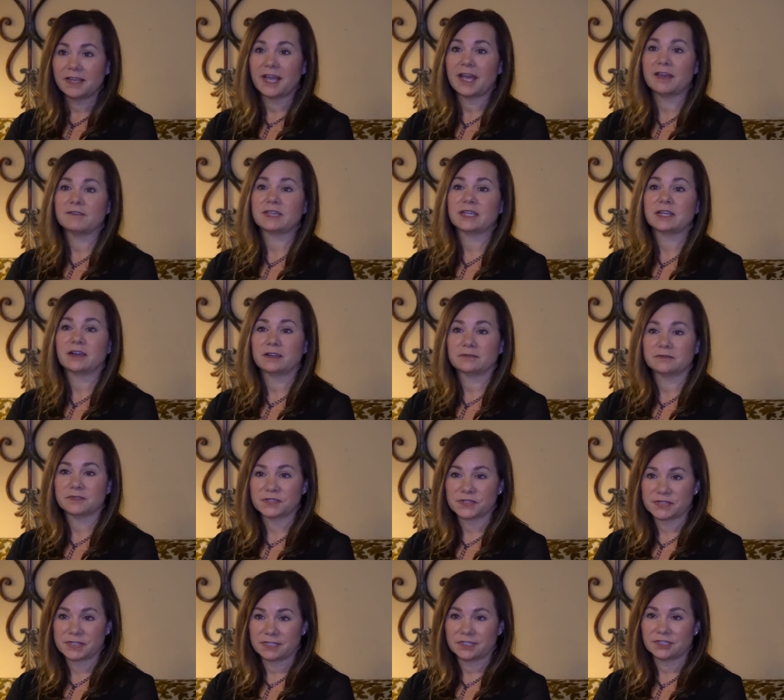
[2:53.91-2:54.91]
having
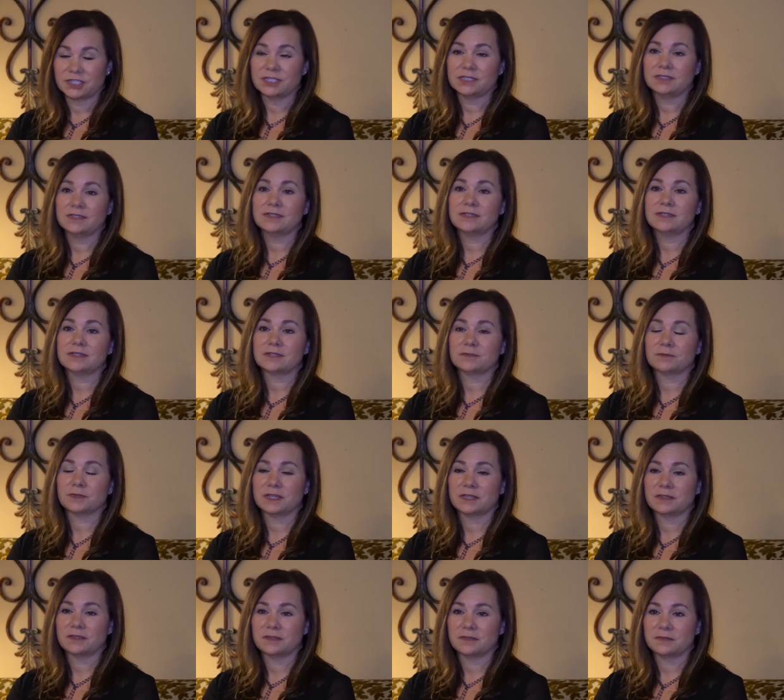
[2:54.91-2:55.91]
conversations
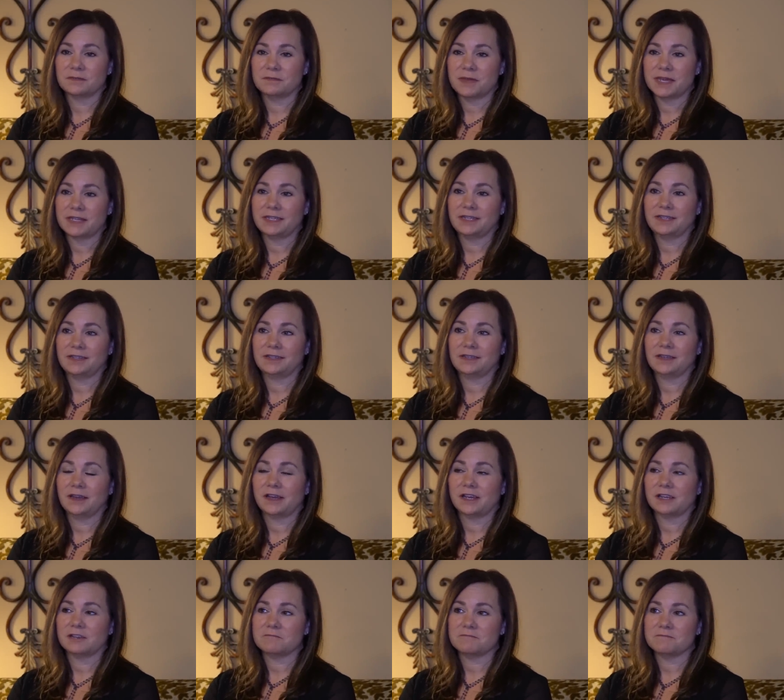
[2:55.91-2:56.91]
with many
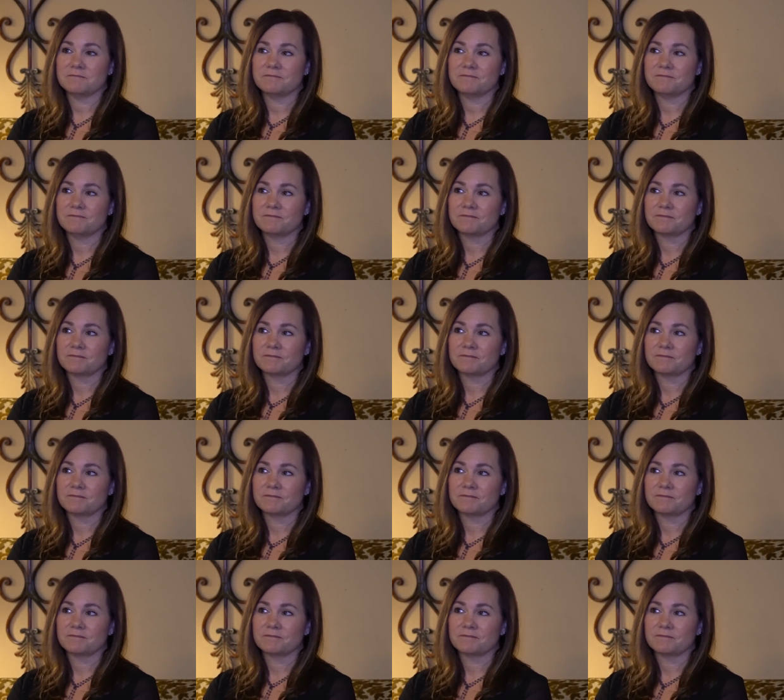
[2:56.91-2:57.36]
um,